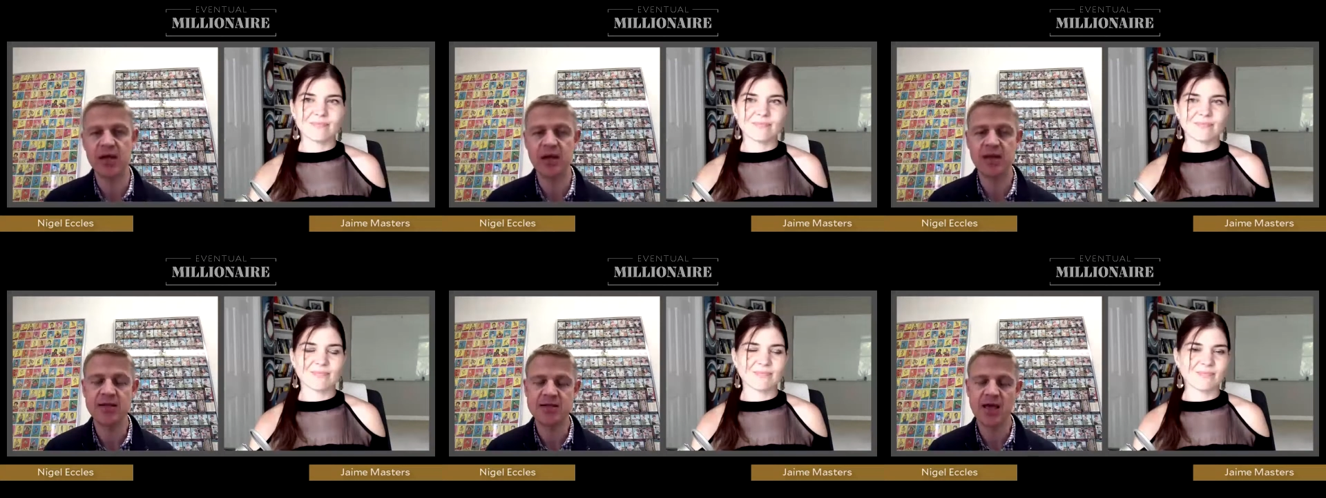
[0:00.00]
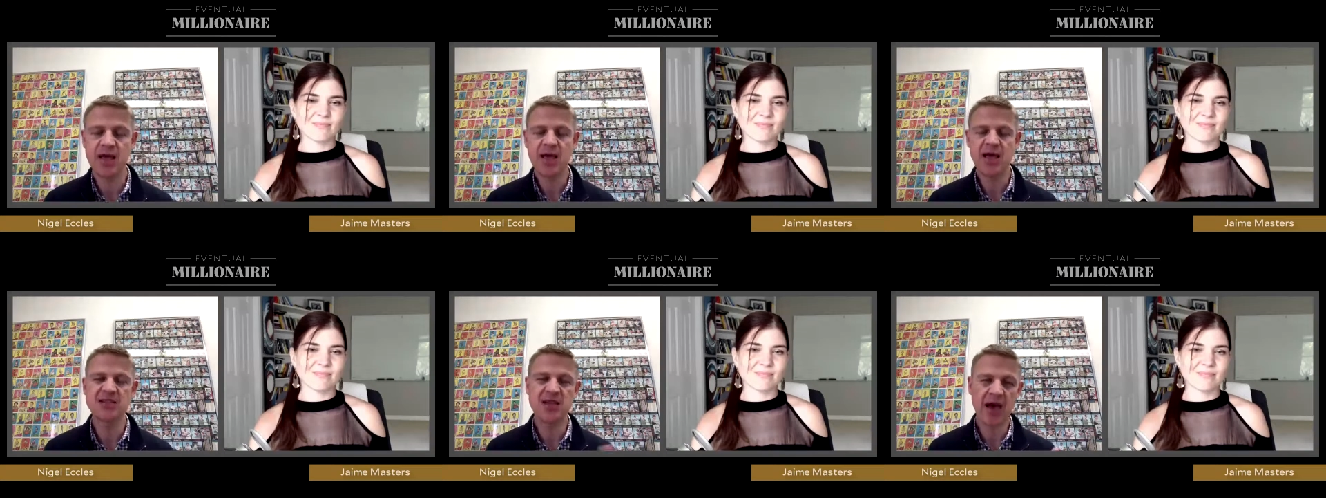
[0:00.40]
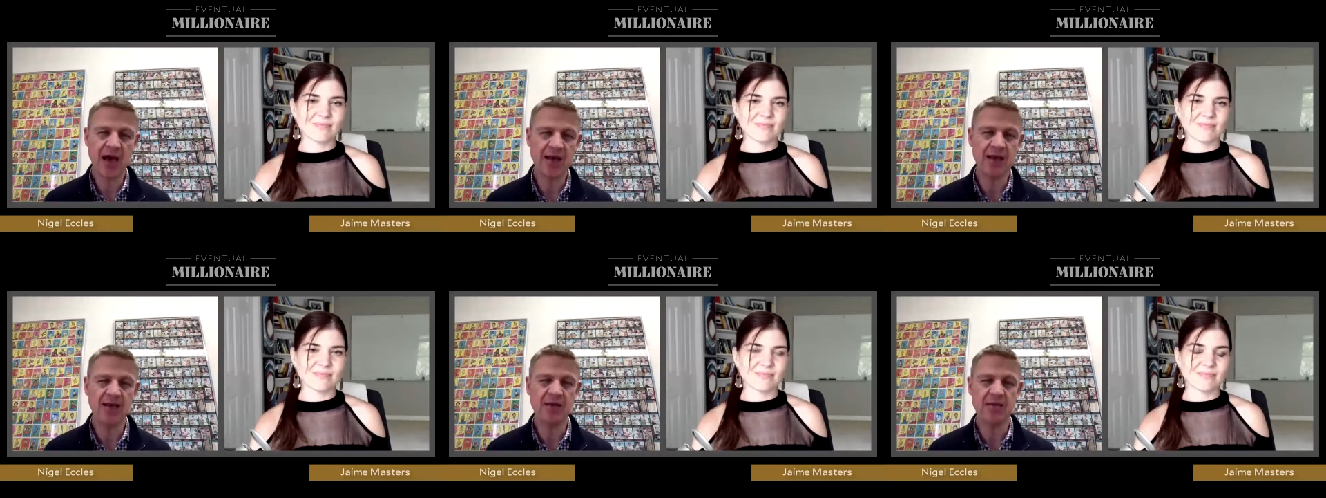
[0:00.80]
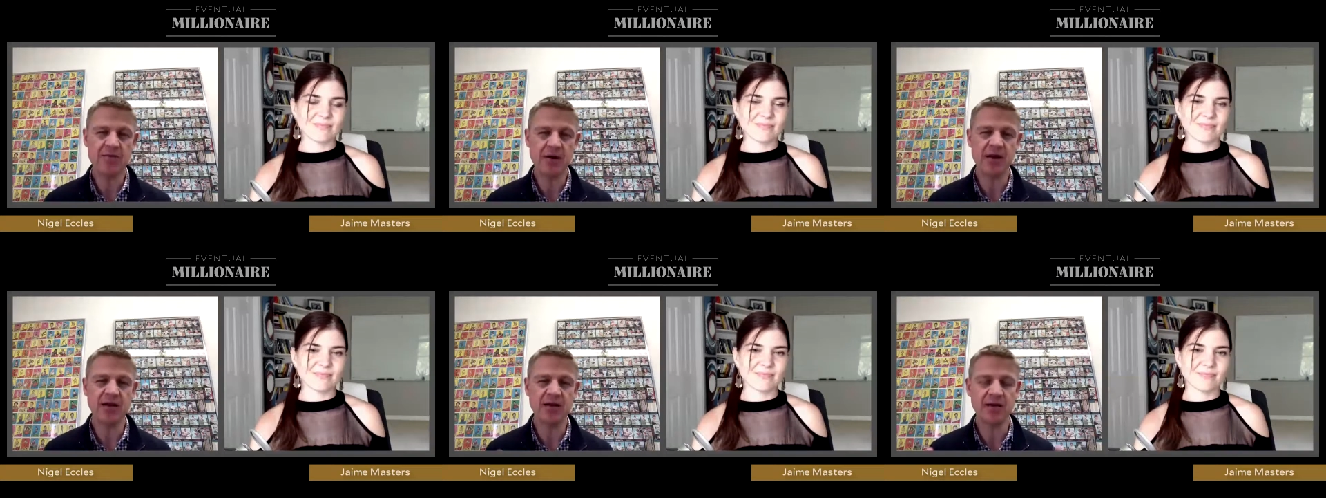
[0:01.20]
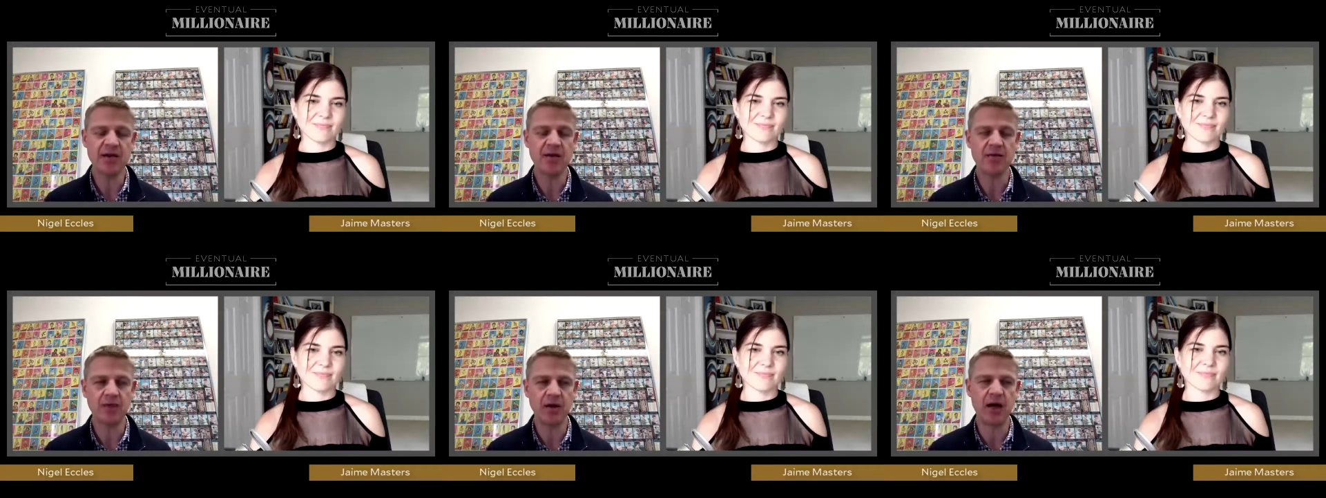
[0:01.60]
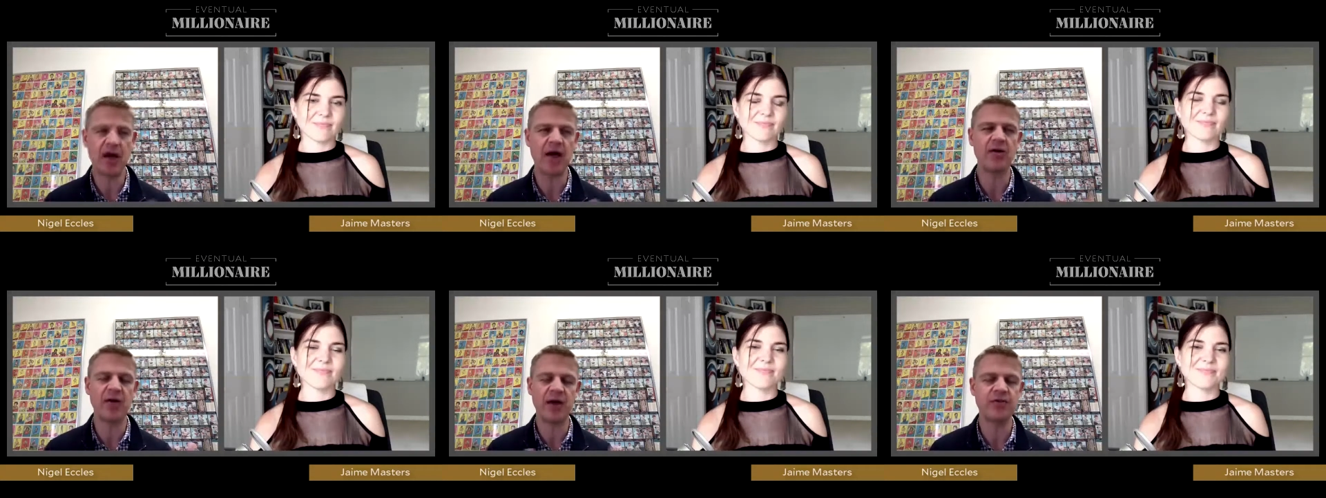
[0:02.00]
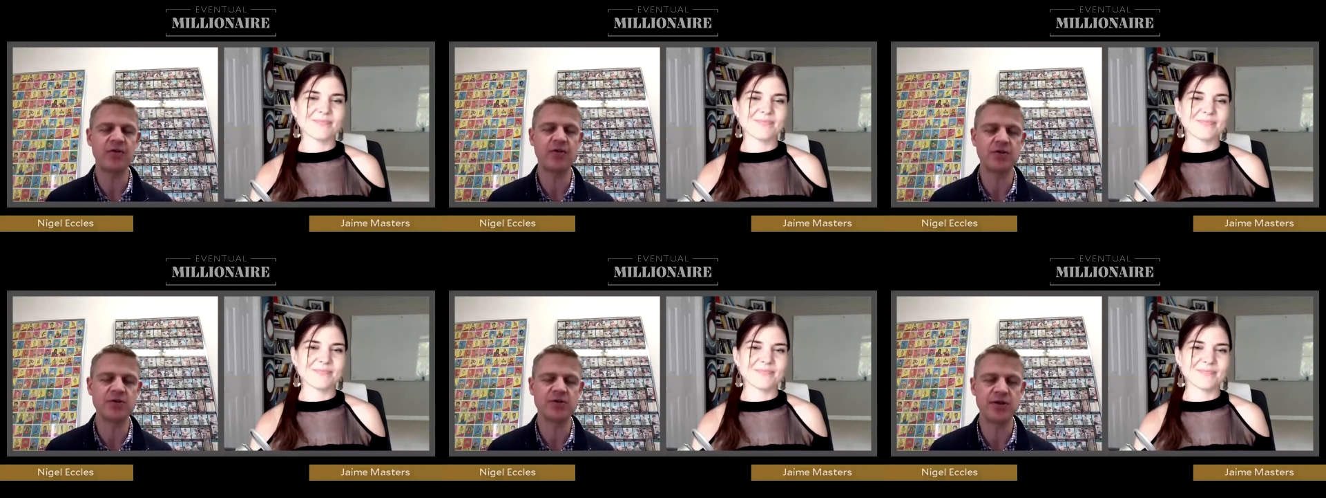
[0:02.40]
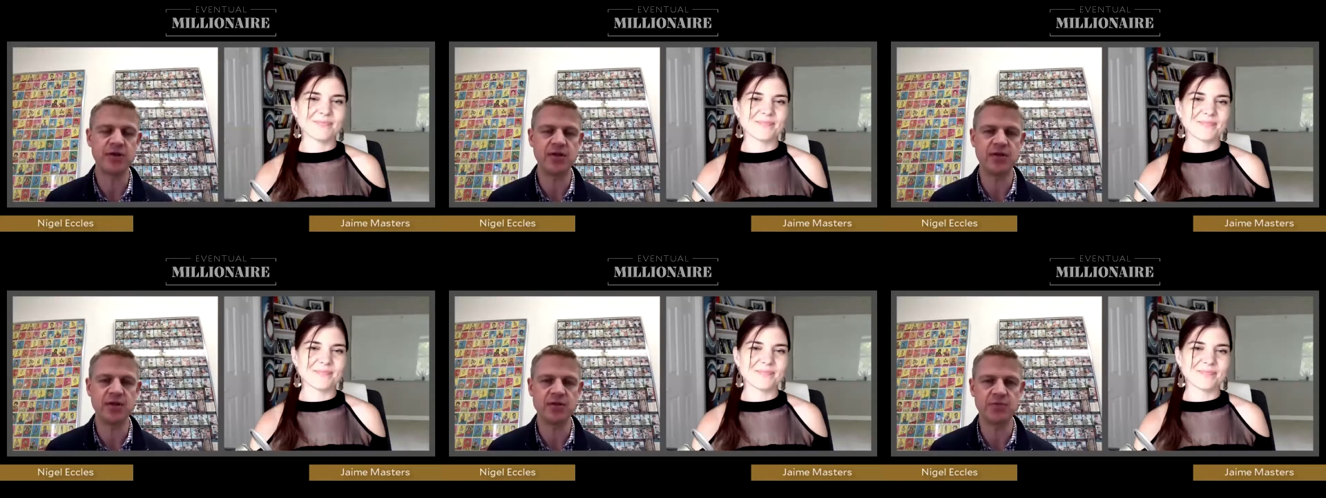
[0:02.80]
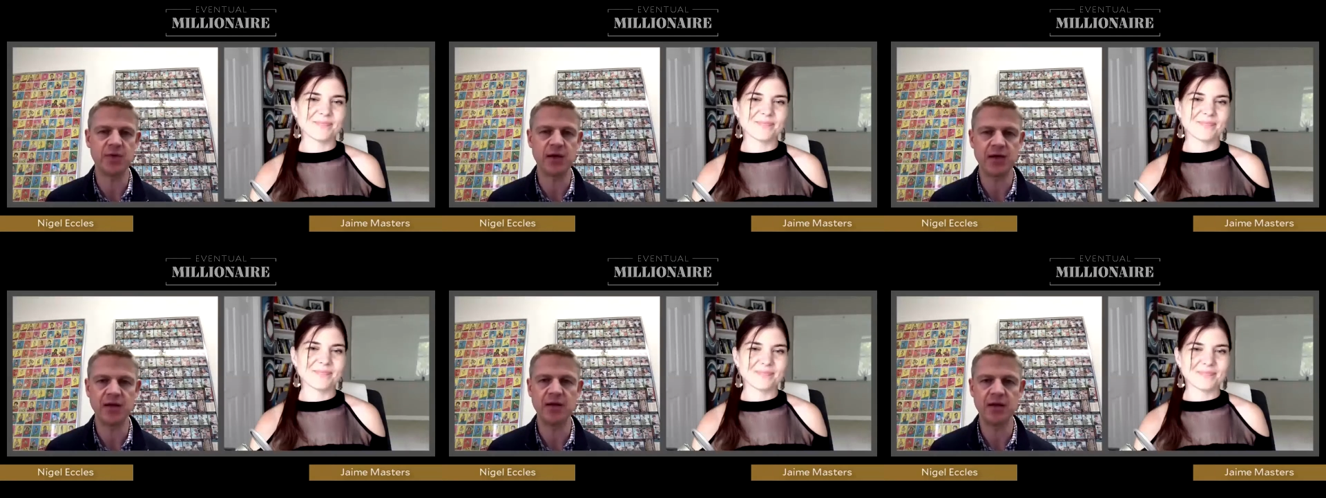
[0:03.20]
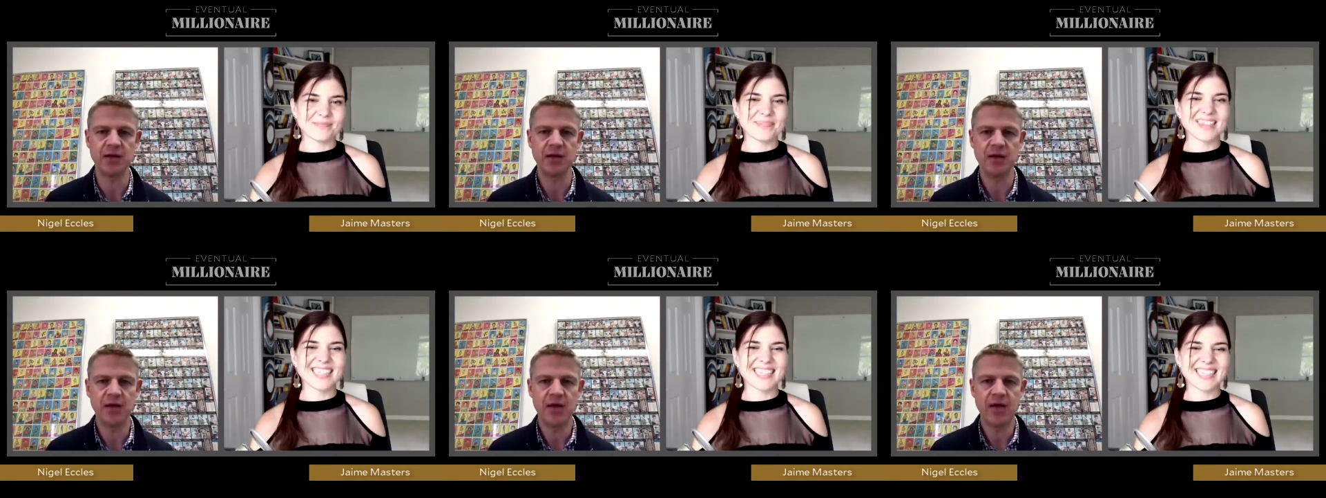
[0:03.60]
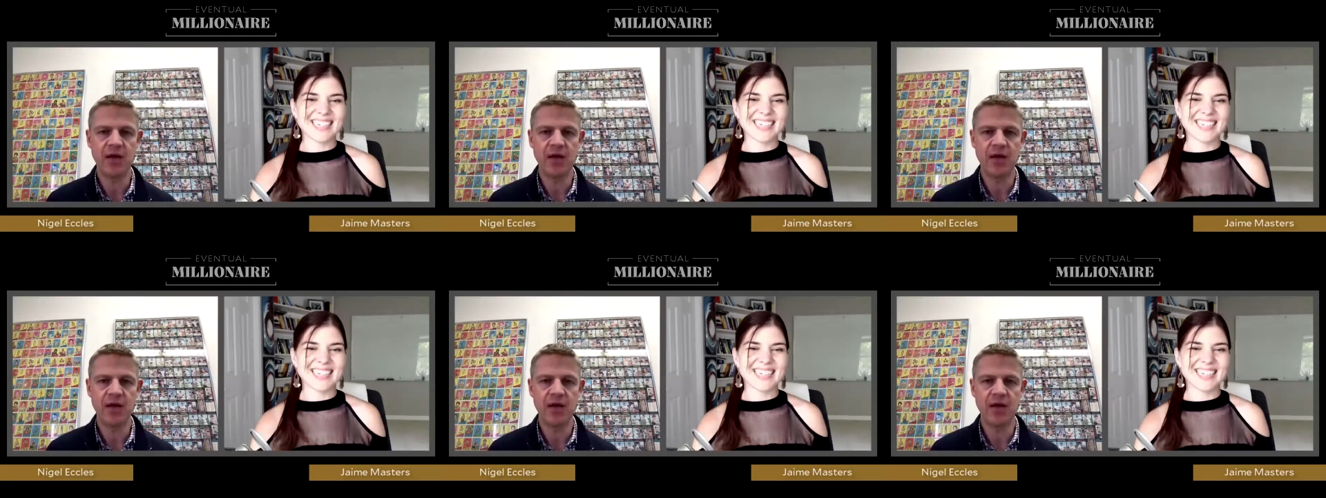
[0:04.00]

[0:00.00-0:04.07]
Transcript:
Speaker 1: And and it's it's kind of liberating. You think, well, I only have to do those three things well.